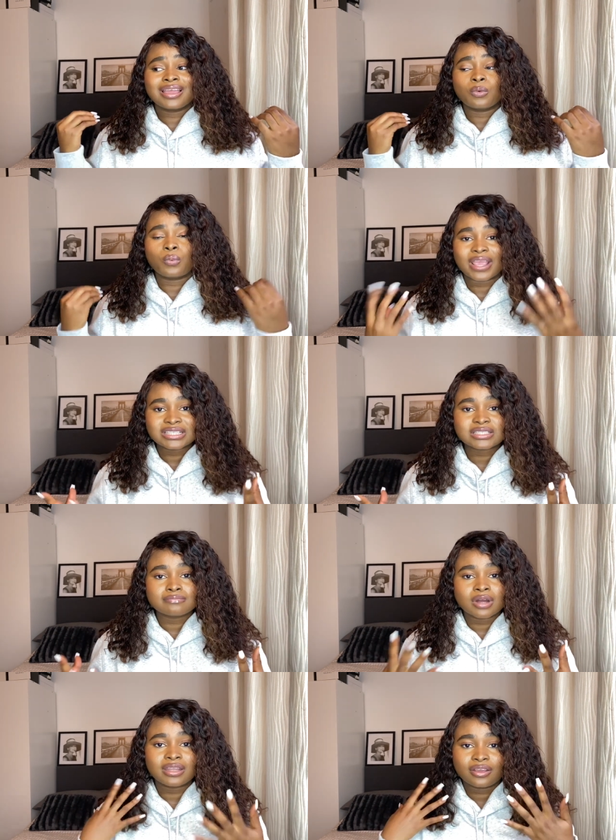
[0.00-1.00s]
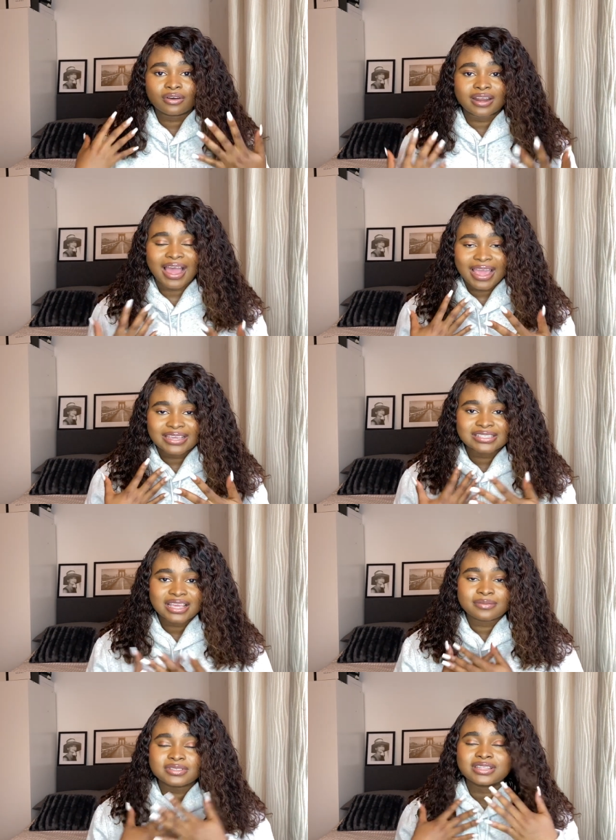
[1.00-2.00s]
waste money on
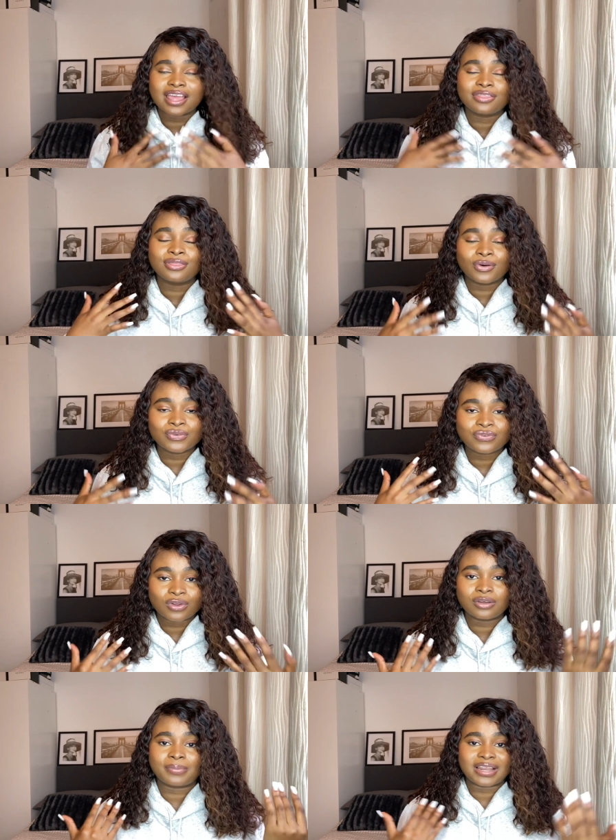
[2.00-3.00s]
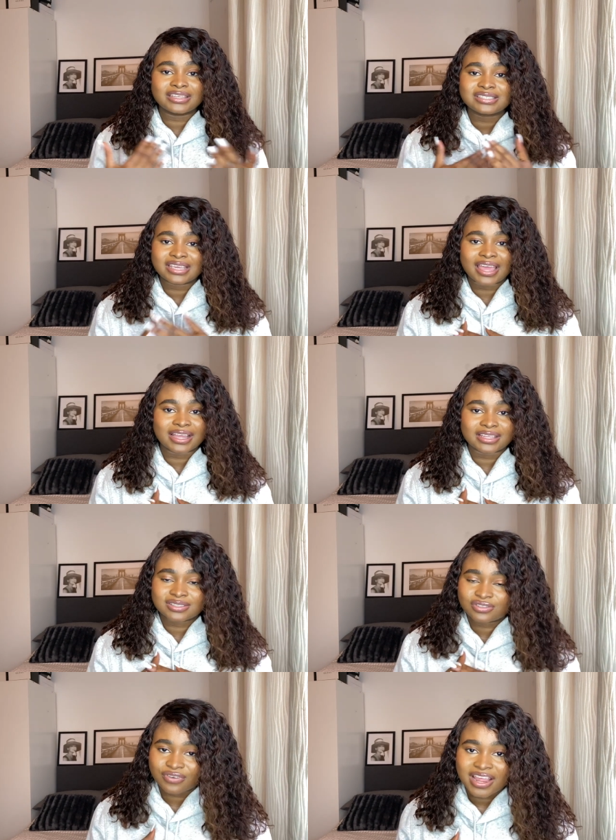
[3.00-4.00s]
items then don't follow balenciaga's
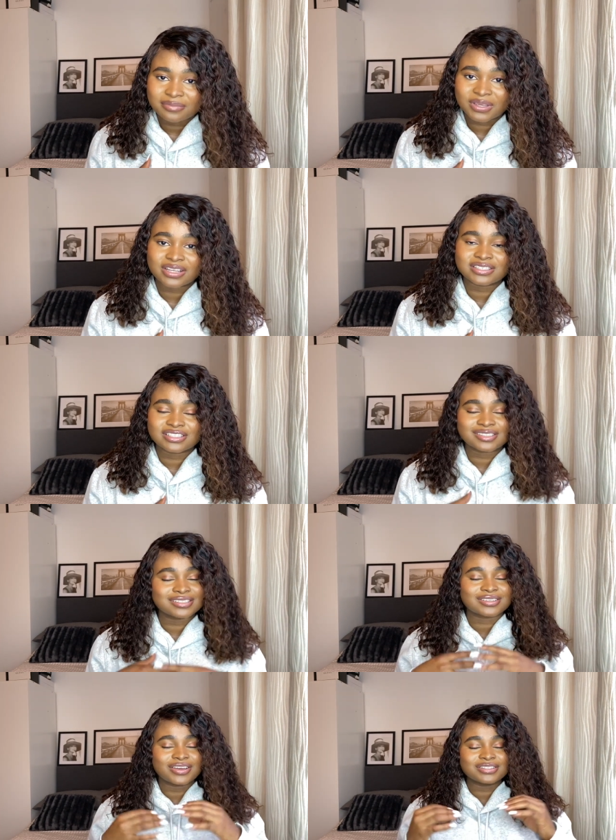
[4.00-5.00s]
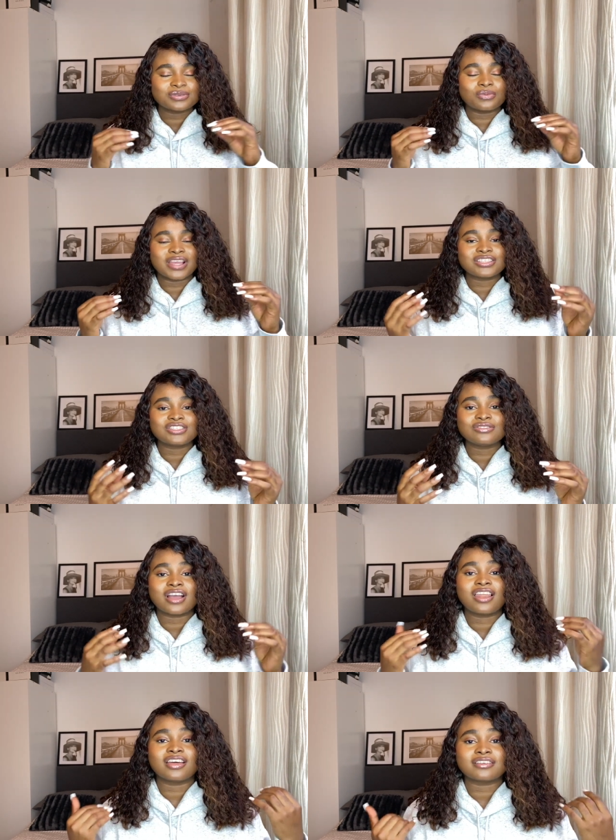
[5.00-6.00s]
trend because it's just going to waste you
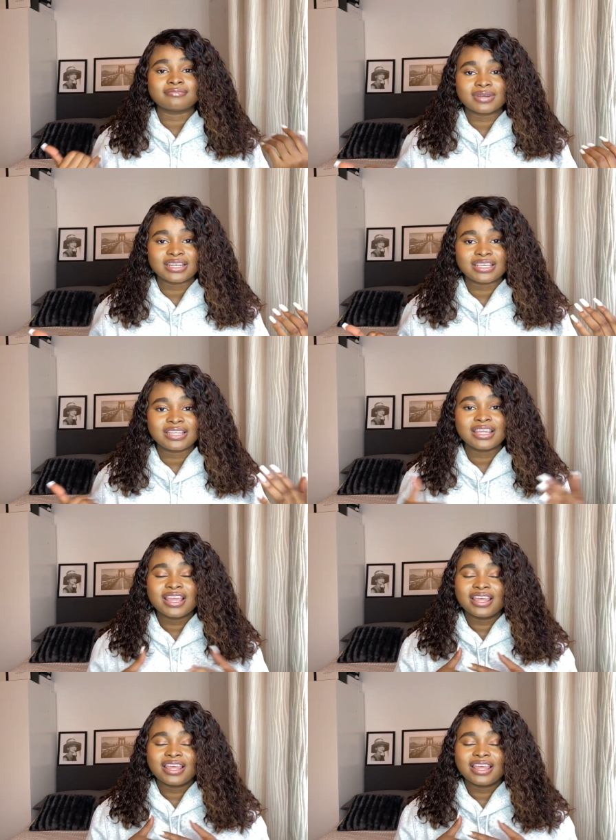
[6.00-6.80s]
a lot of money